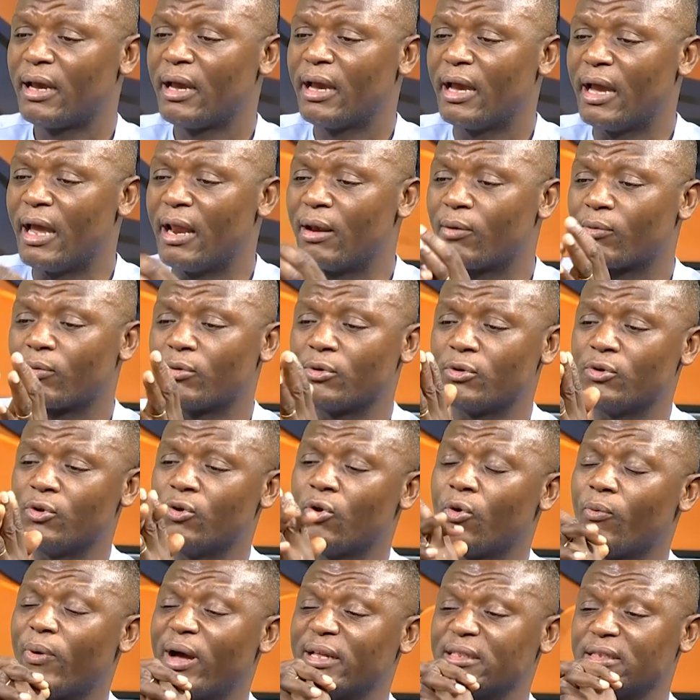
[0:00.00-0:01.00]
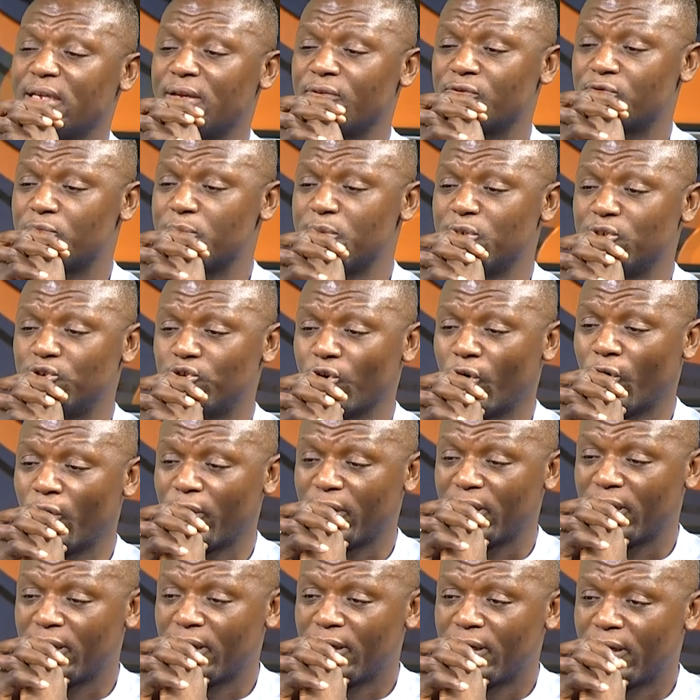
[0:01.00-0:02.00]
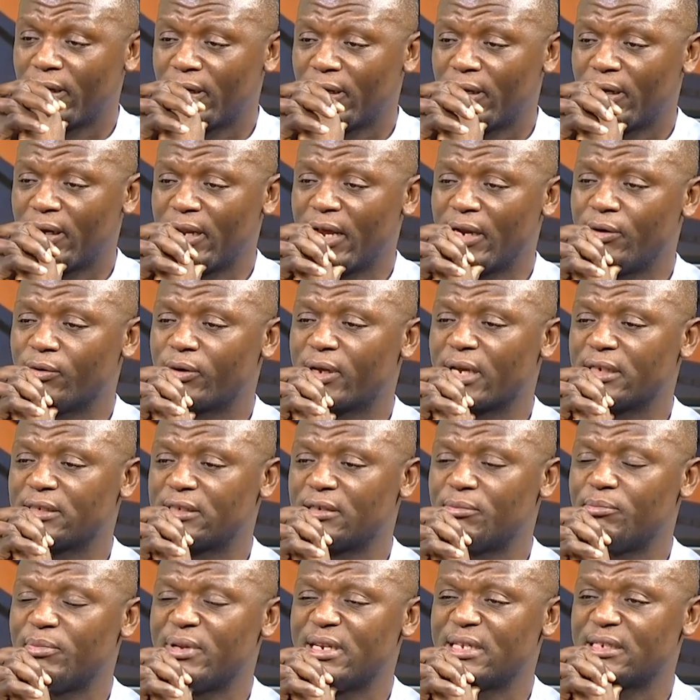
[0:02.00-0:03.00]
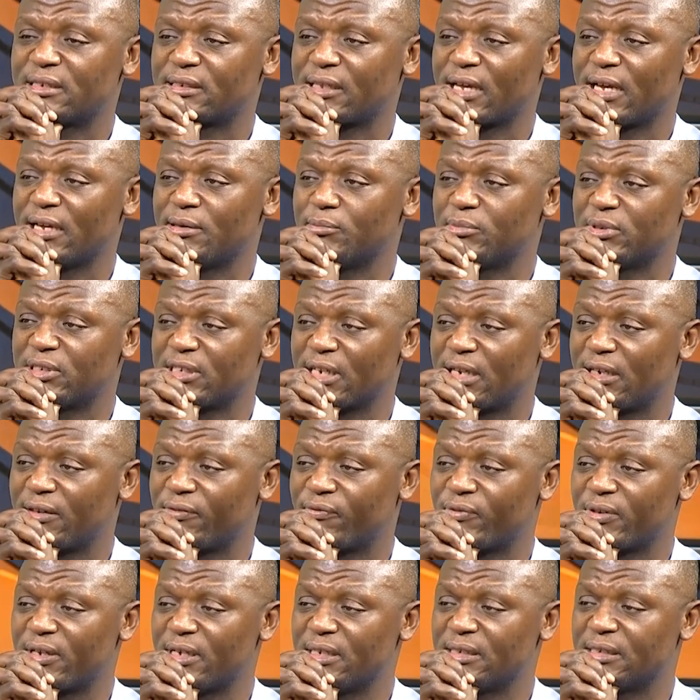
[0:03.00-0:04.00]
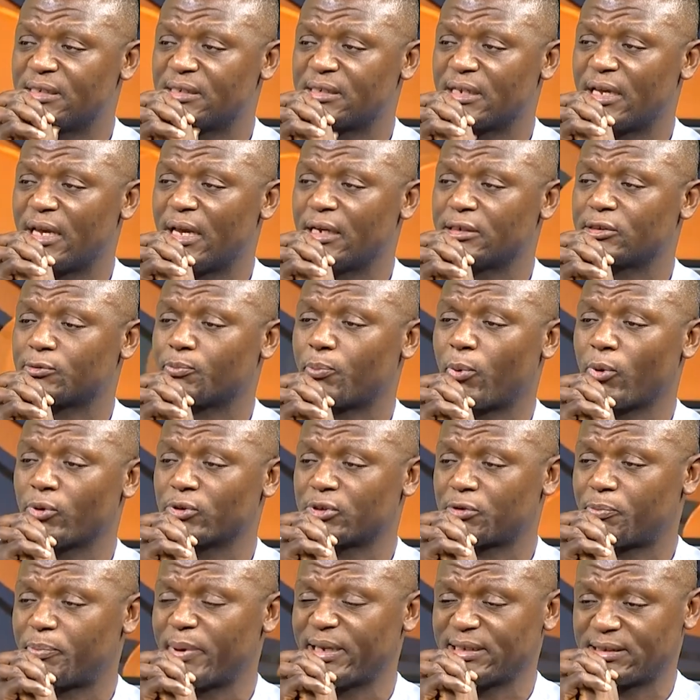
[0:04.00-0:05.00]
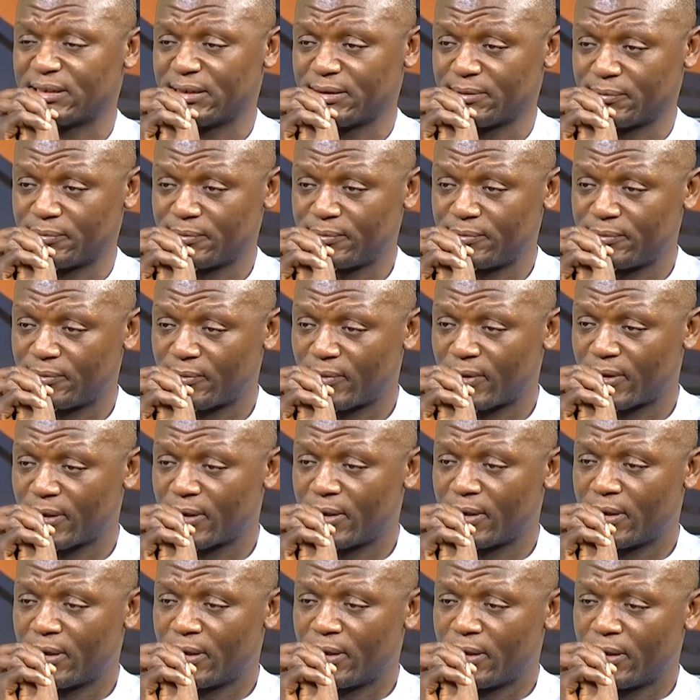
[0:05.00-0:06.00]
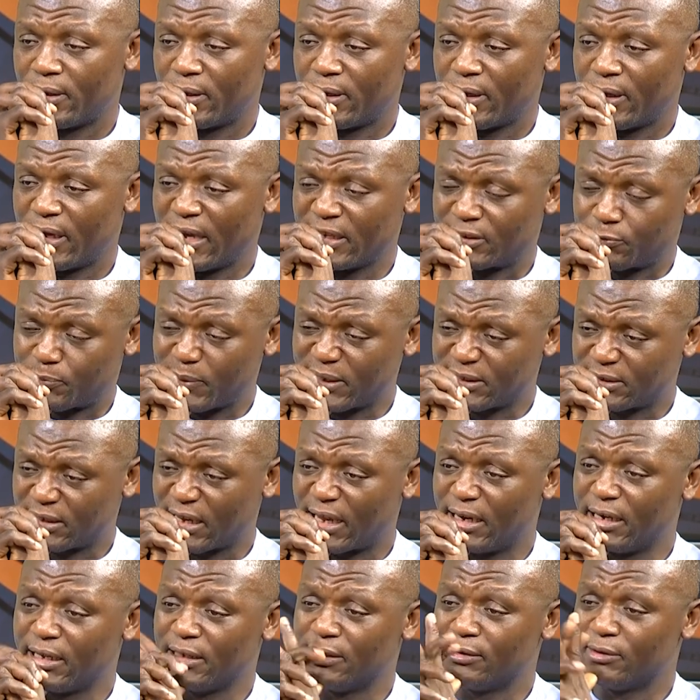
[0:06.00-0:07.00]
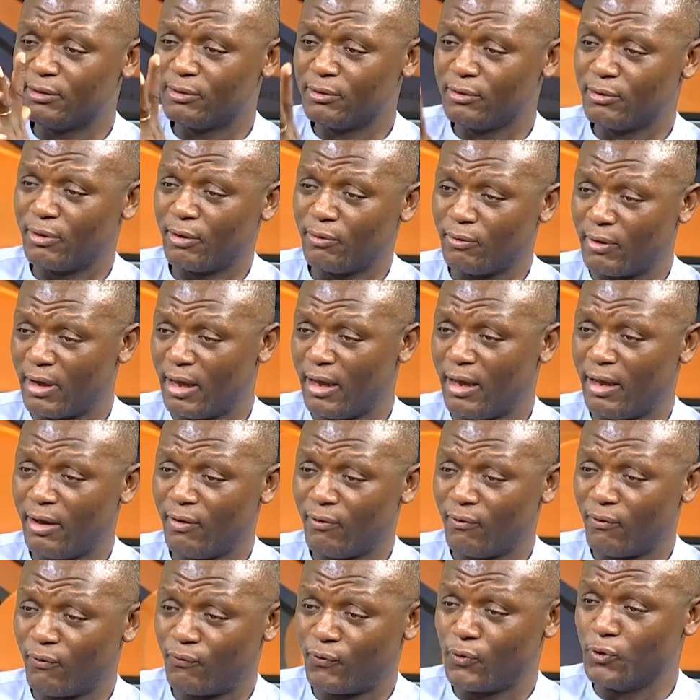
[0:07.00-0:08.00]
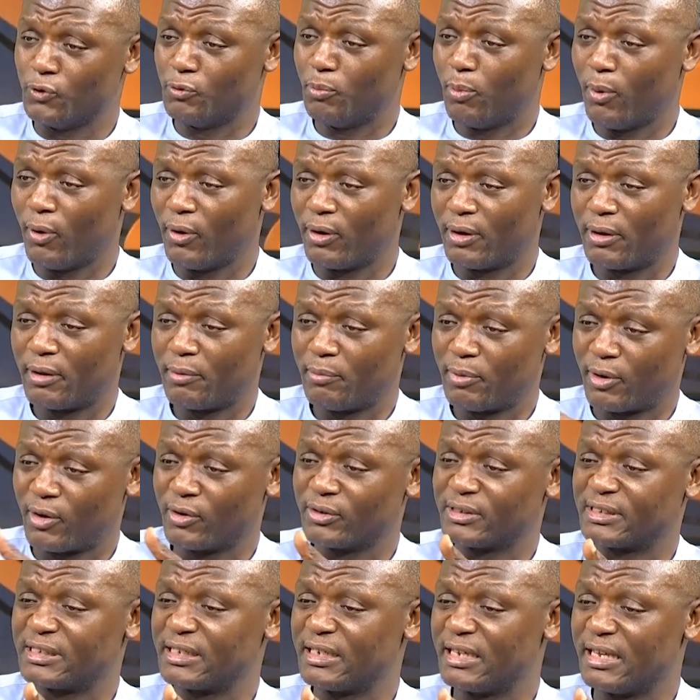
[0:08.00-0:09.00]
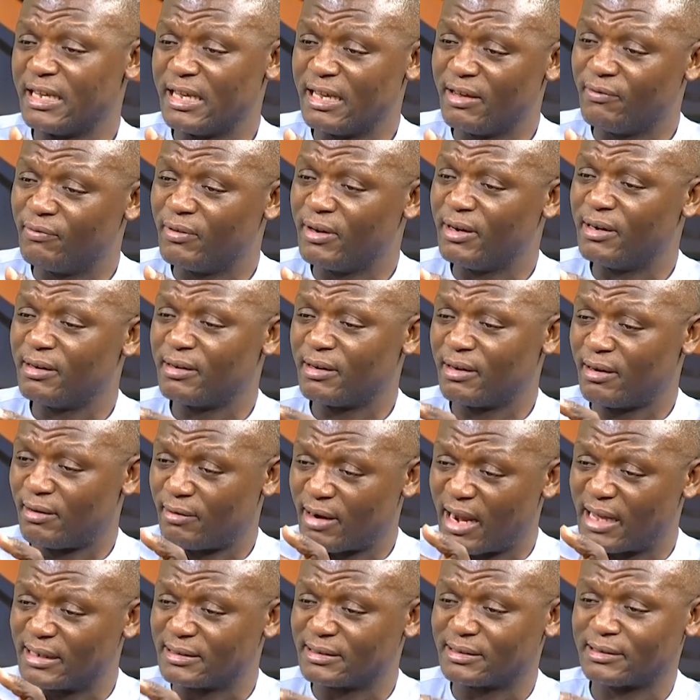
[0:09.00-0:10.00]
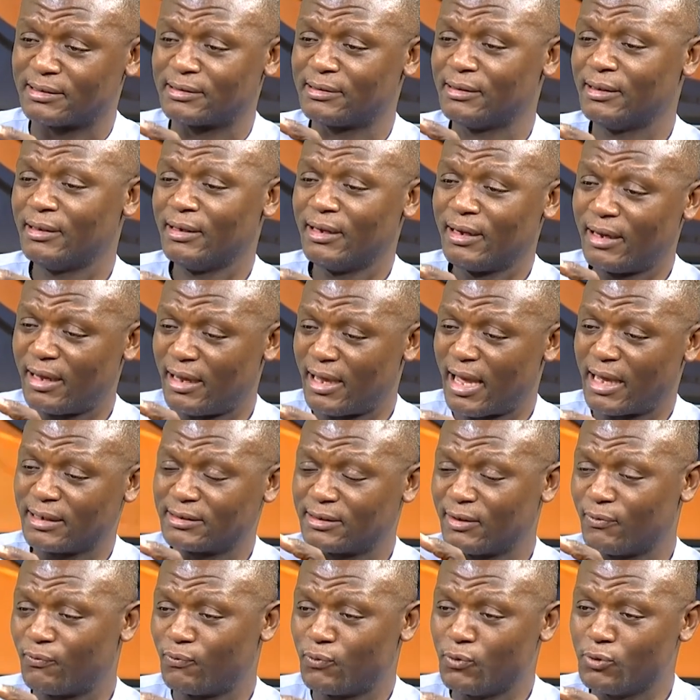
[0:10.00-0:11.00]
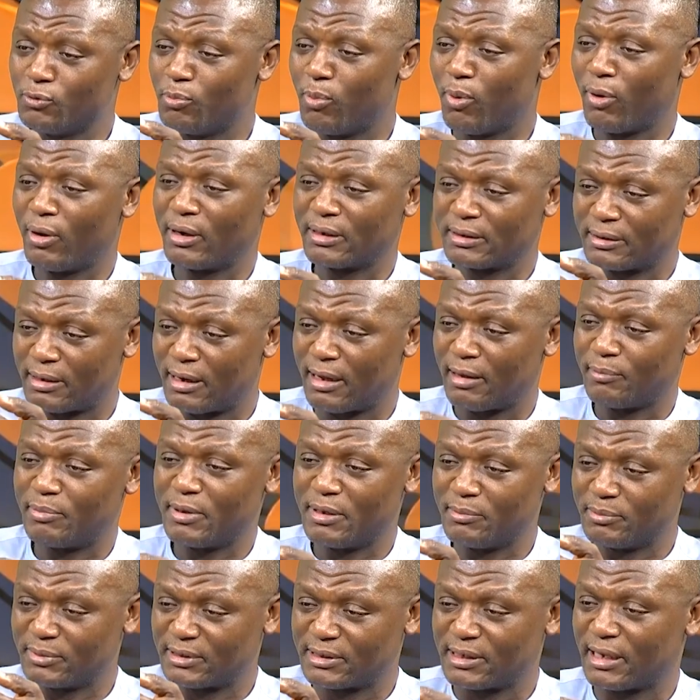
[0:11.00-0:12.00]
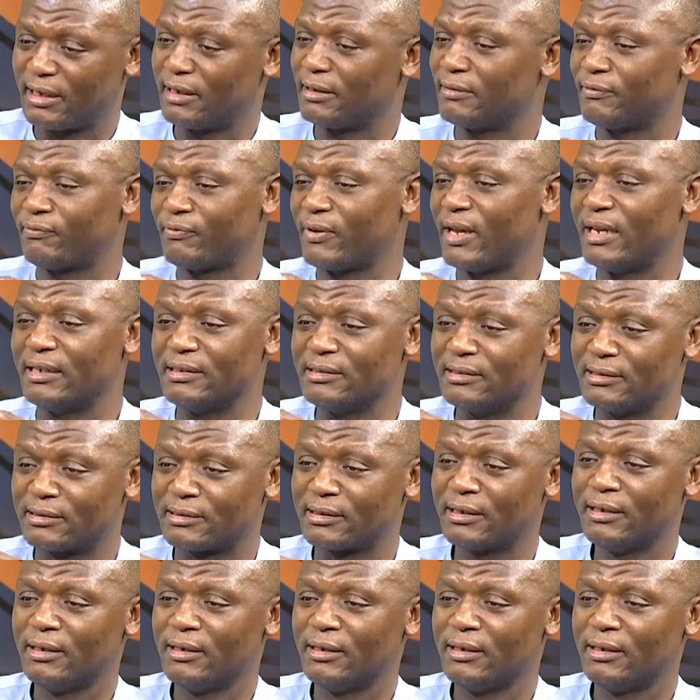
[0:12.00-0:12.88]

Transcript: And you know what gives me joy? The Education Minister himself is a sports person, especially football, because he even runs, he has a football club himself, and